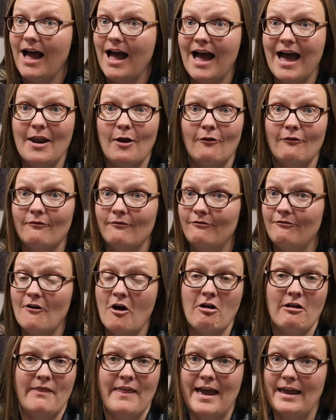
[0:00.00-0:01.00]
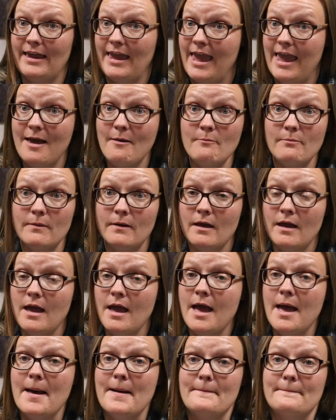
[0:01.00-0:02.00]
I don't fall in that camp
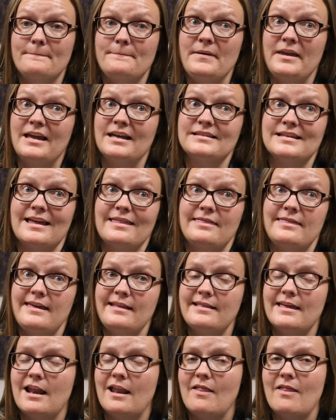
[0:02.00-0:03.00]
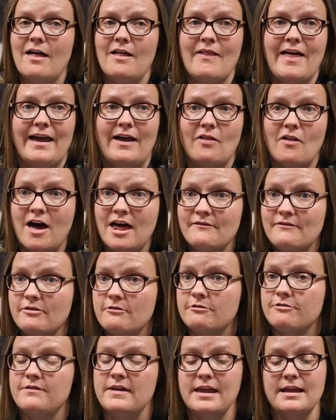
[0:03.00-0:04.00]
because I think that, like a lot of
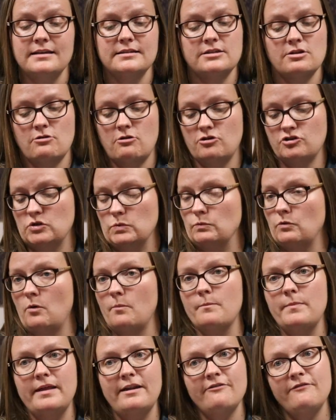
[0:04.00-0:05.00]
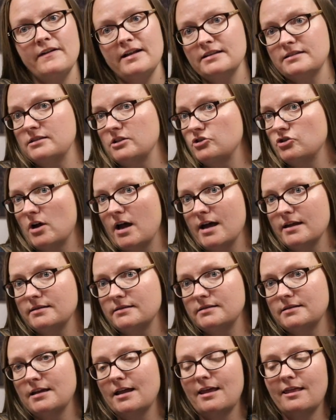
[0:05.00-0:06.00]
other things, there are some real benefits to
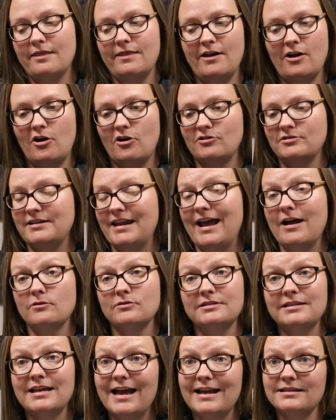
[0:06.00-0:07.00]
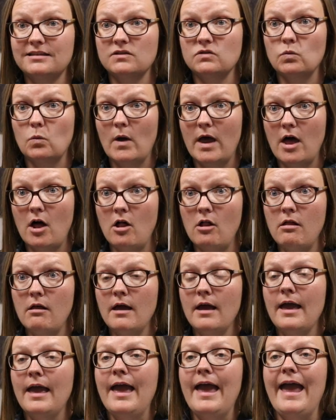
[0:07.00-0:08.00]
trust, there are downsides as well,
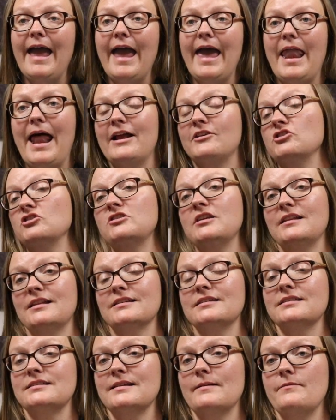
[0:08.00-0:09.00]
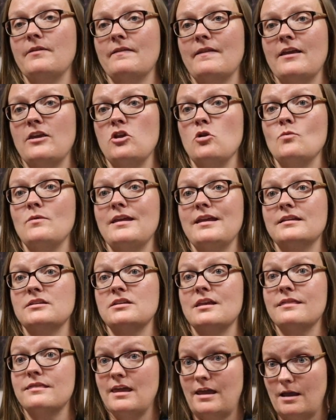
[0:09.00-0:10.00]
and I just think this is something that you need
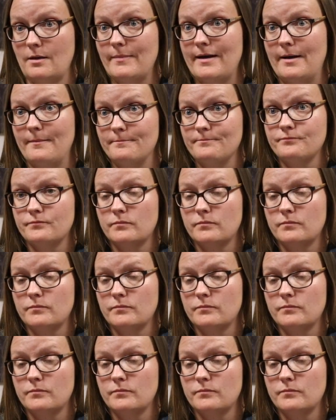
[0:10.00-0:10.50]
to think about.